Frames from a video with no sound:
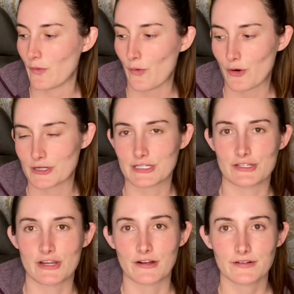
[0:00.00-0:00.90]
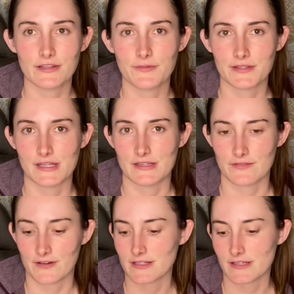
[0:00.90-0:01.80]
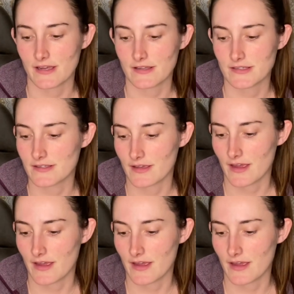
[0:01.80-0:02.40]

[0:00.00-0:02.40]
or just generally what the difference is.